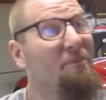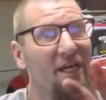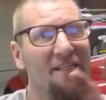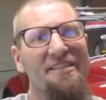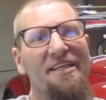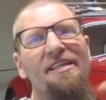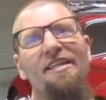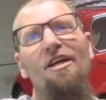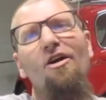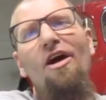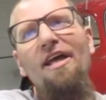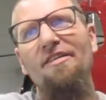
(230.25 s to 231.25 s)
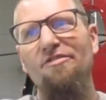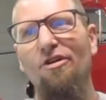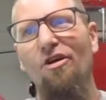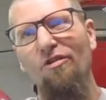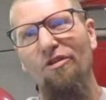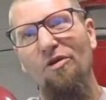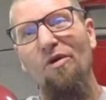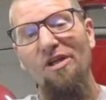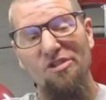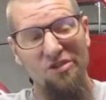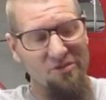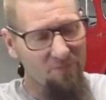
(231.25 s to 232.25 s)
not saying that I'll answer all the
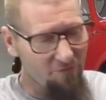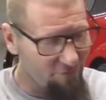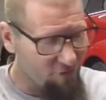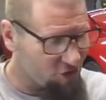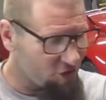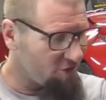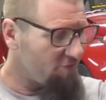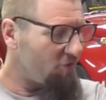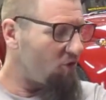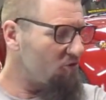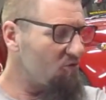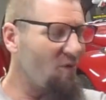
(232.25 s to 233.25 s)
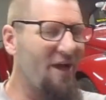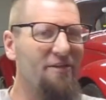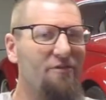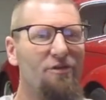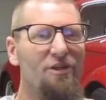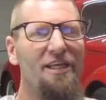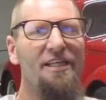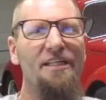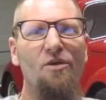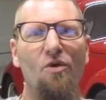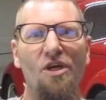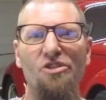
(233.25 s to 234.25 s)
questions, but for sure Volkswagen
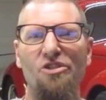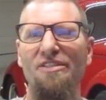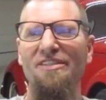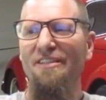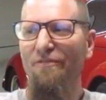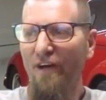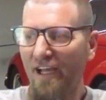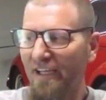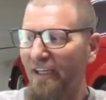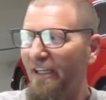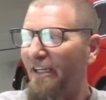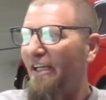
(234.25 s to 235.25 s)
related questions, if I